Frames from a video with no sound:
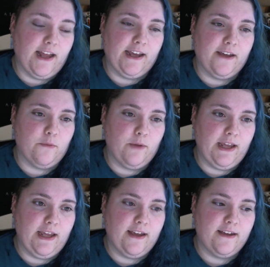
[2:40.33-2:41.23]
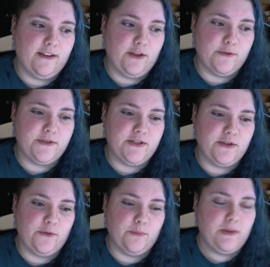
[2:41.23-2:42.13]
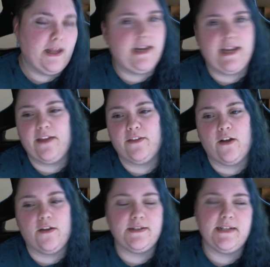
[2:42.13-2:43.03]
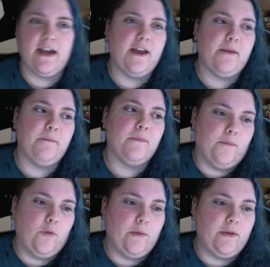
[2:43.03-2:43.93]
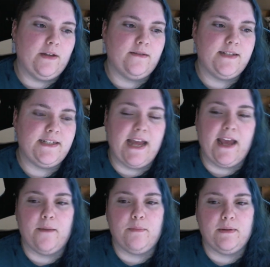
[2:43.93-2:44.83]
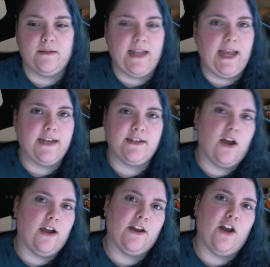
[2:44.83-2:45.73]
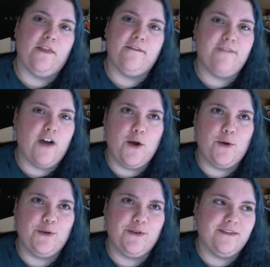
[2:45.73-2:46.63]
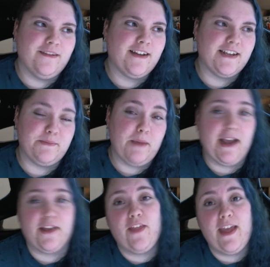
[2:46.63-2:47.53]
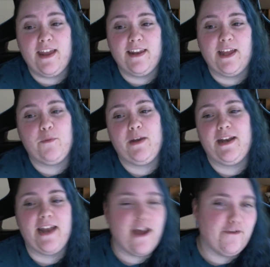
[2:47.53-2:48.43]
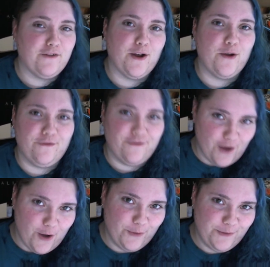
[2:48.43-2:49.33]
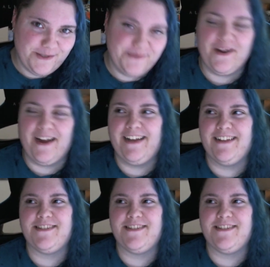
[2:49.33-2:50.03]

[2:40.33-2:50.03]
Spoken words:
We used to play together all the time. We would stay up late talking on the phone, because back then, we didn't have our own phones, right?